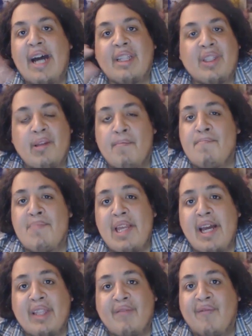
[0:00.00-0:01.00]
added some
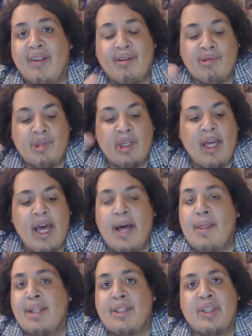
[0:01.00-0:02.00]
BS filler shit,
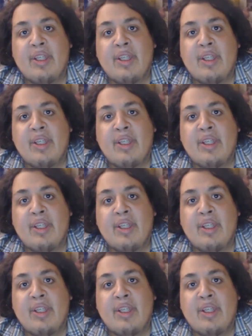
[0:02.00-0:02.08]
and then